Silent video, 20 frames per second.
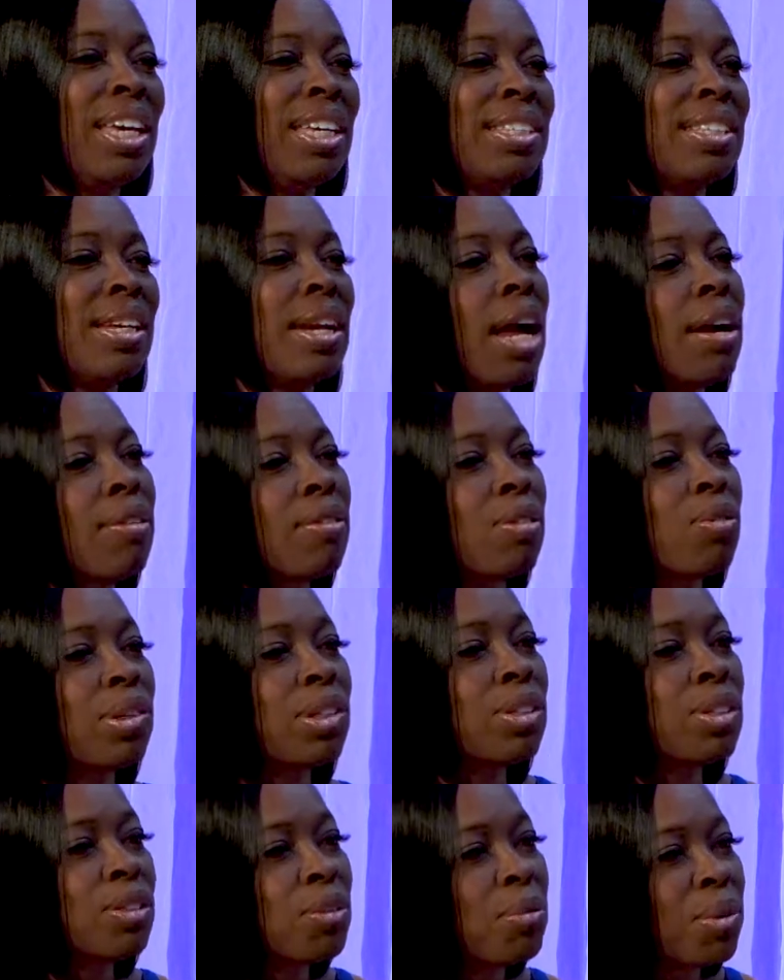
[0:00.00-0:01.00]
he said, I don't know what
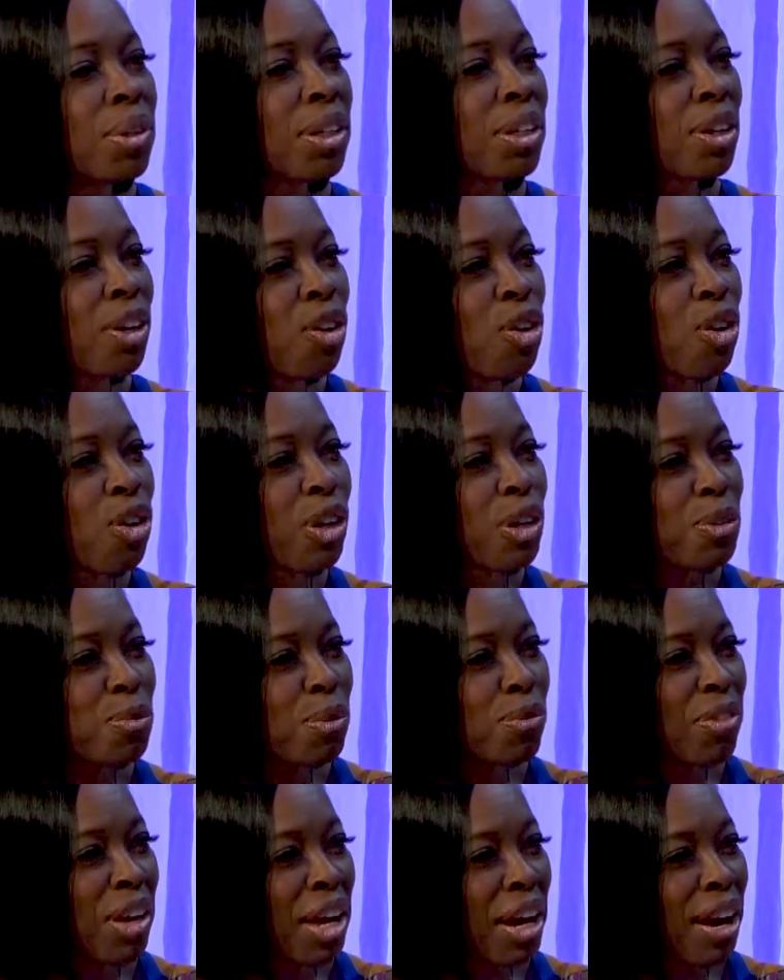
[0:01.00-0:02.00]
to do with a girl because
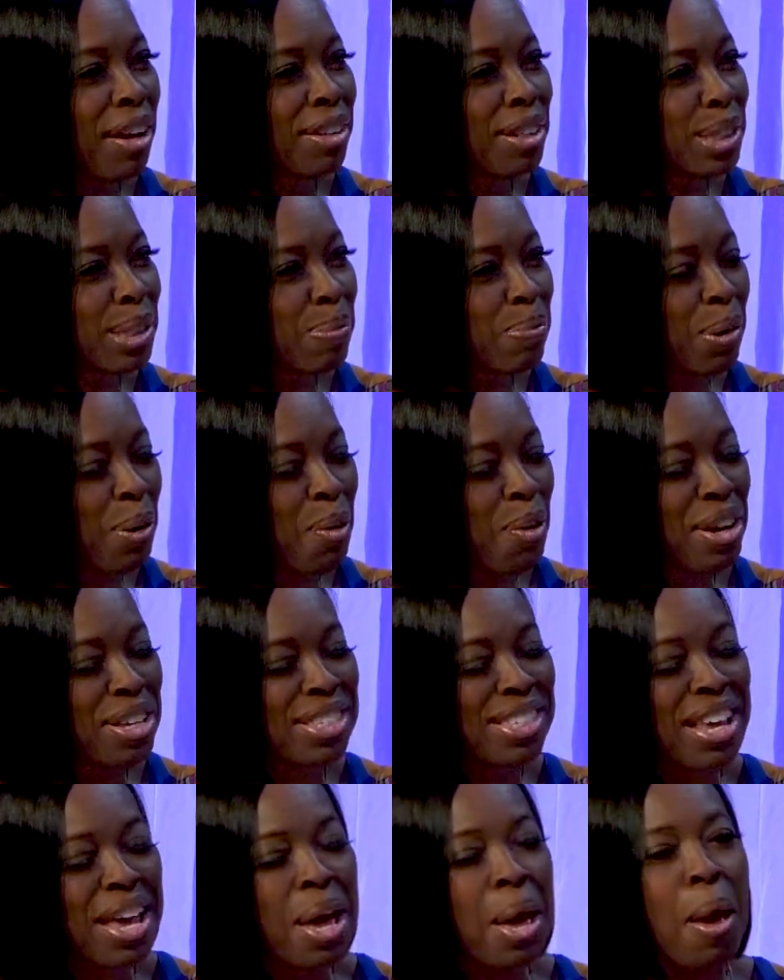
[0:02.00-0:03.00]
we've had all these
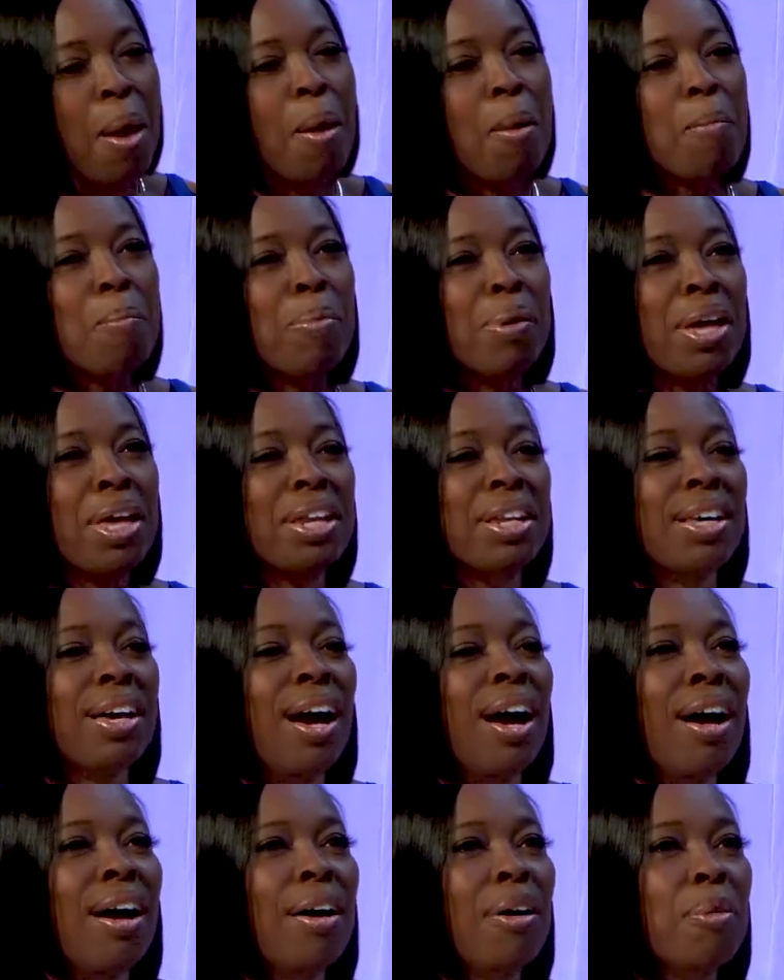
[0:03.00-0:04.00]
boys. But,
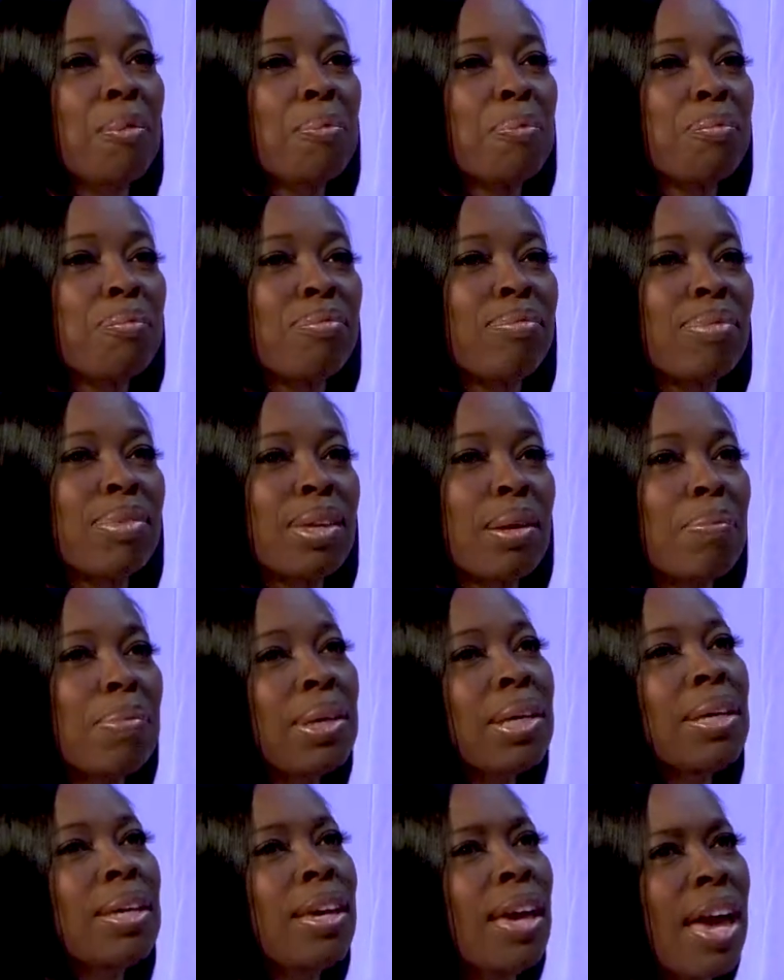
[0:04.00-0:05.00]
um,
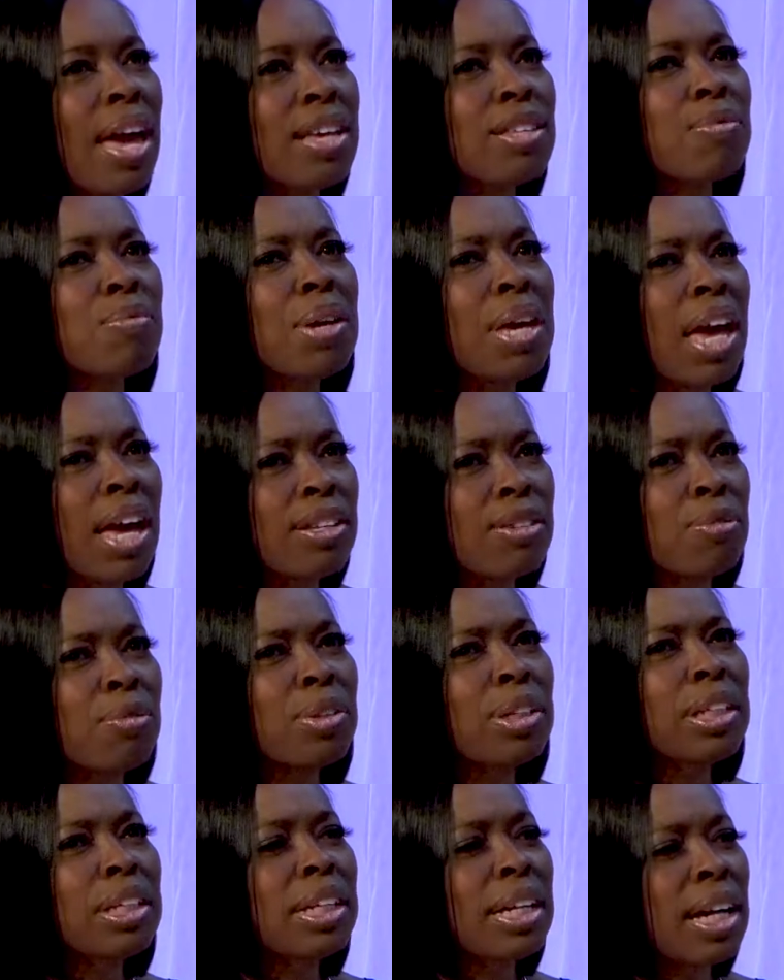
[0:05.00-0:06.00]
but yes, we had to
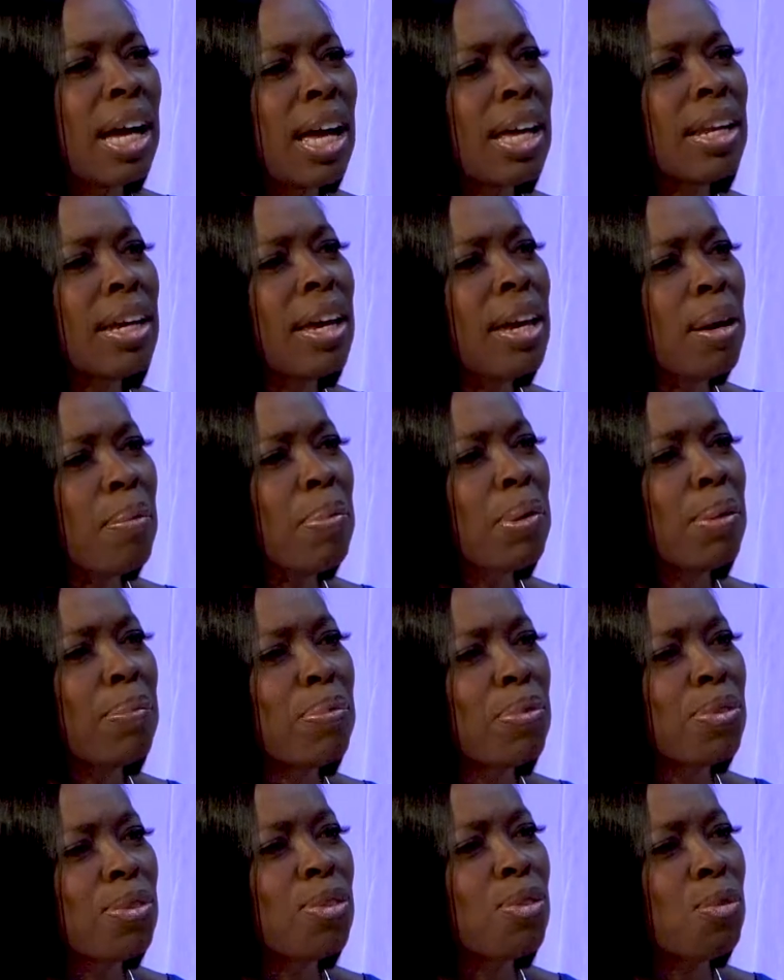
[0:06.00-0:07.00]
really kind of help him
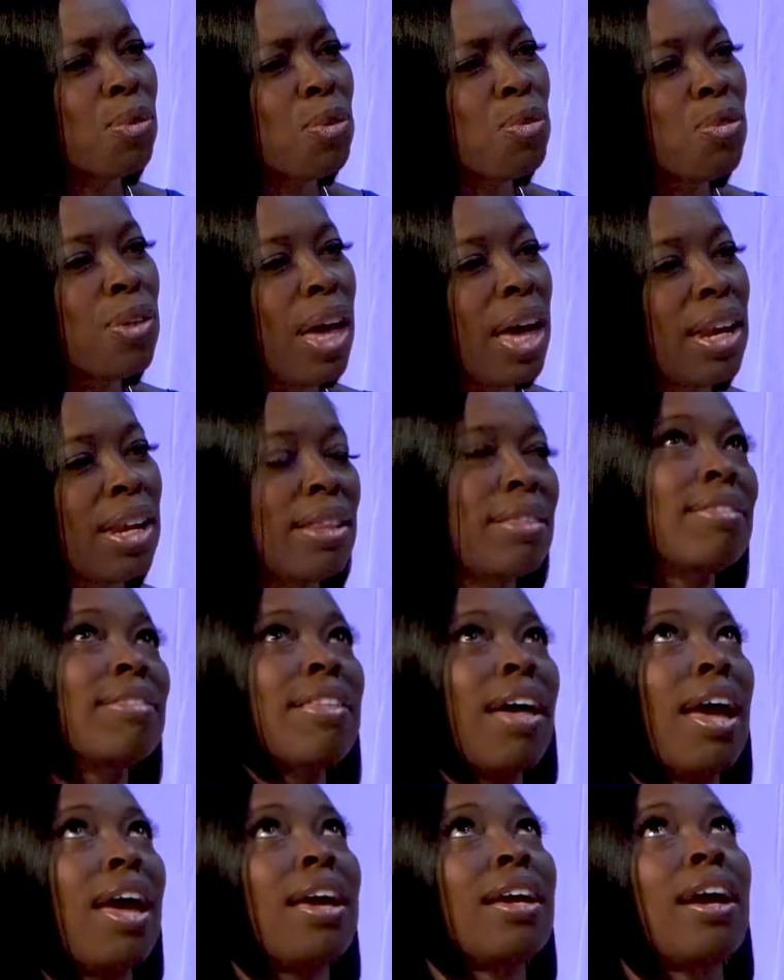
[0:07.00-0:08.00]
through that. And
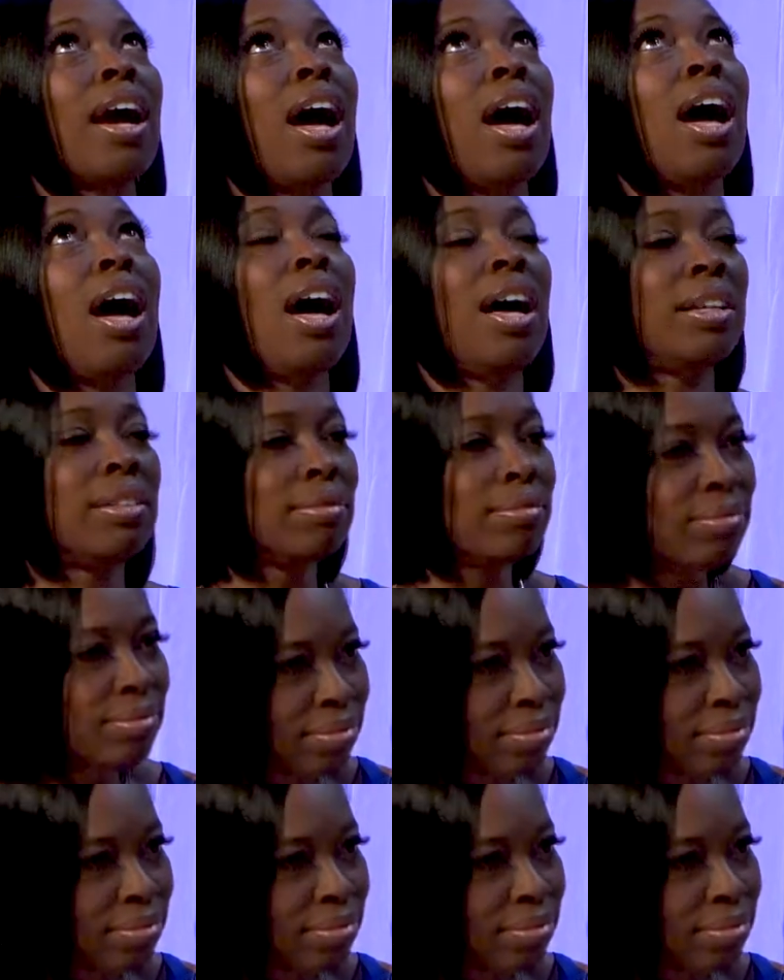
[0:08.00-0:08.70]
thank God.